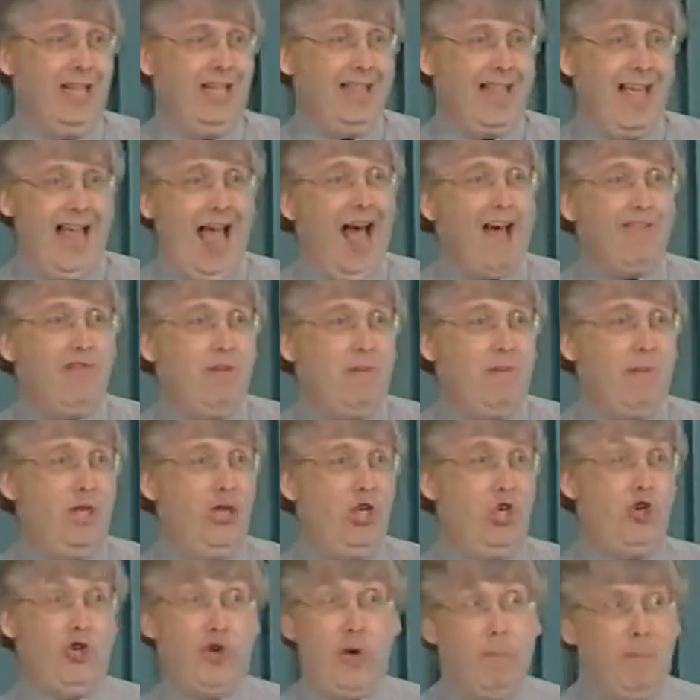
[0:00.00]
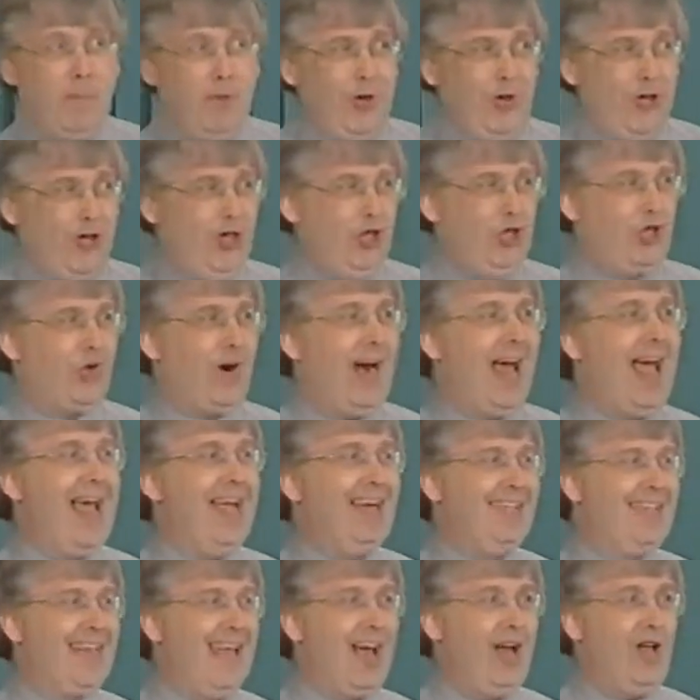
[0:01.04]
They haven't been crippled and
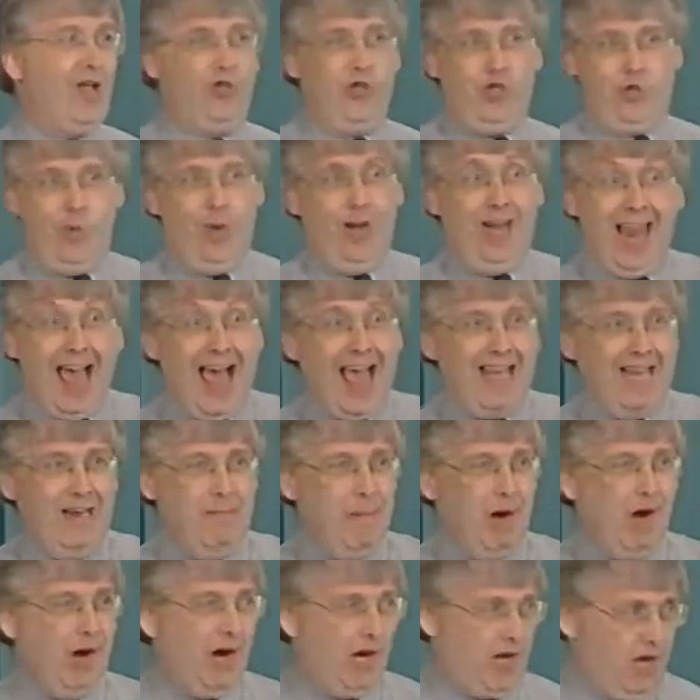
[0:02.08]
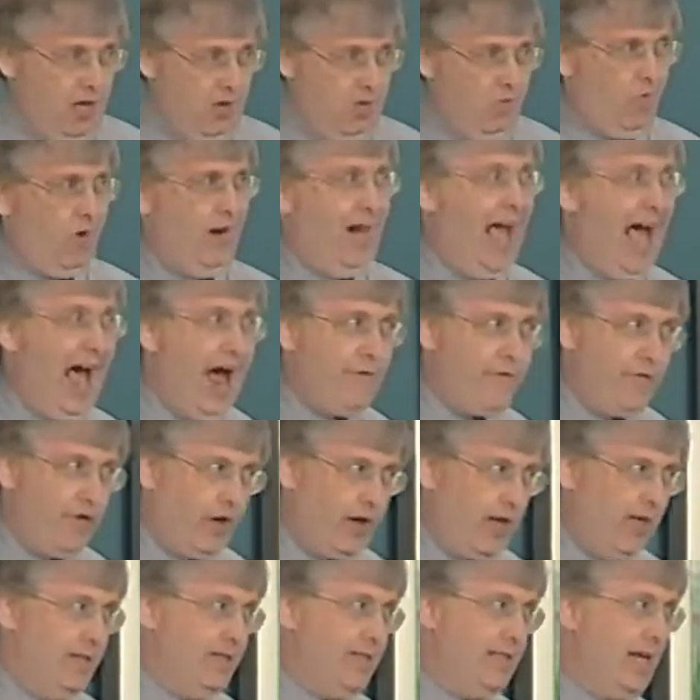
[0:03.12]
dragged down to a Latin American or an
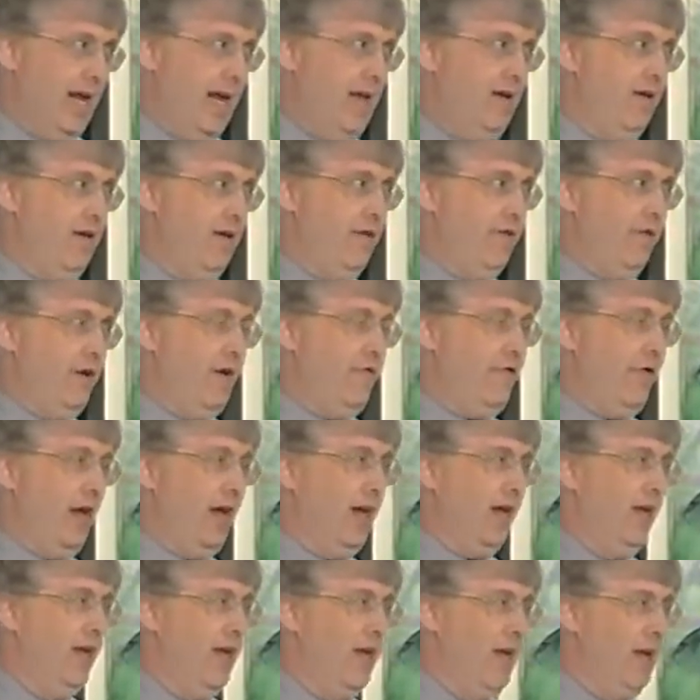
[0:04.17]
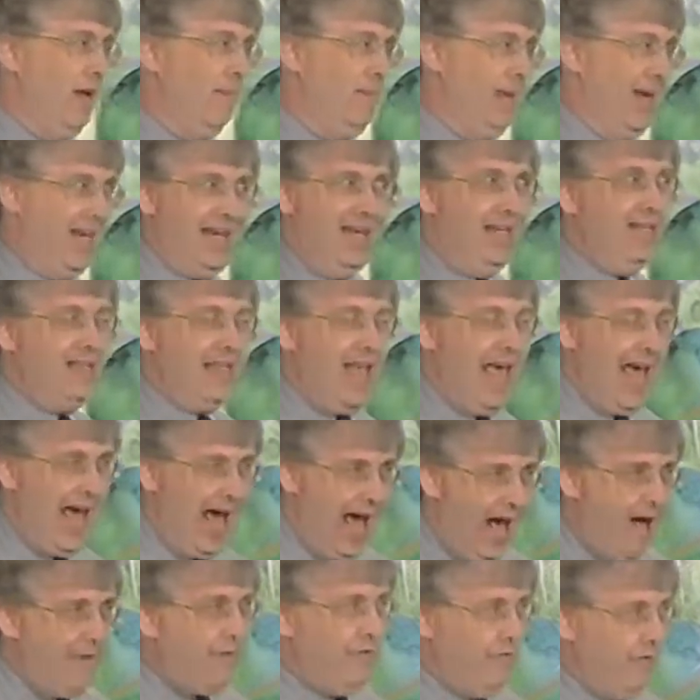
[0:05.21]
African standard of living because they
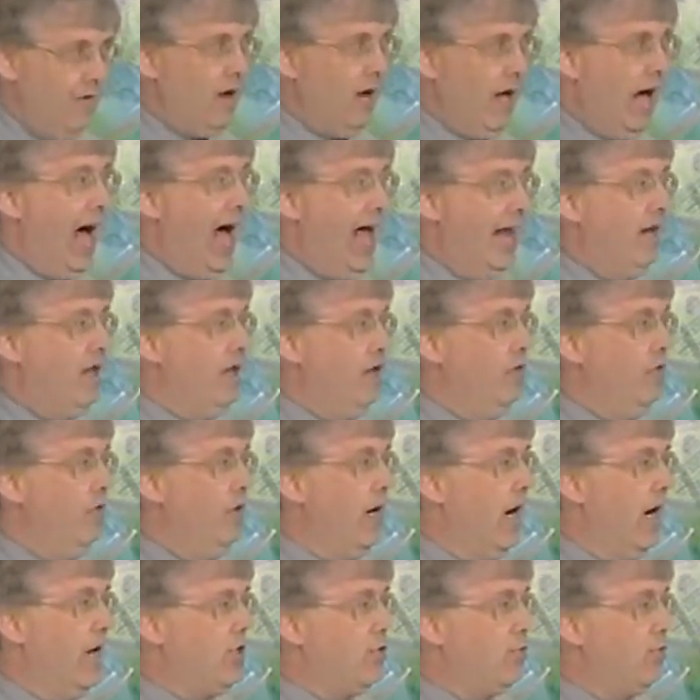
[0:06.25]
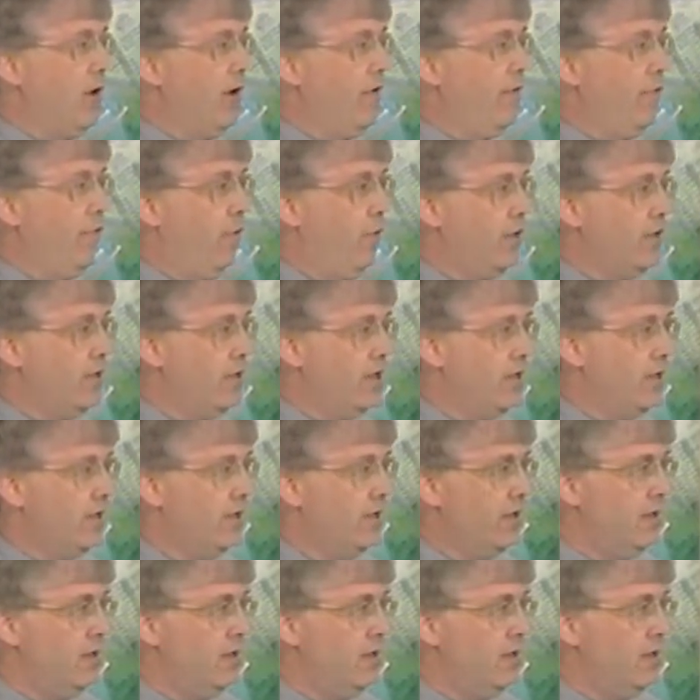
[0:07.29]
have a highly unionized workforce.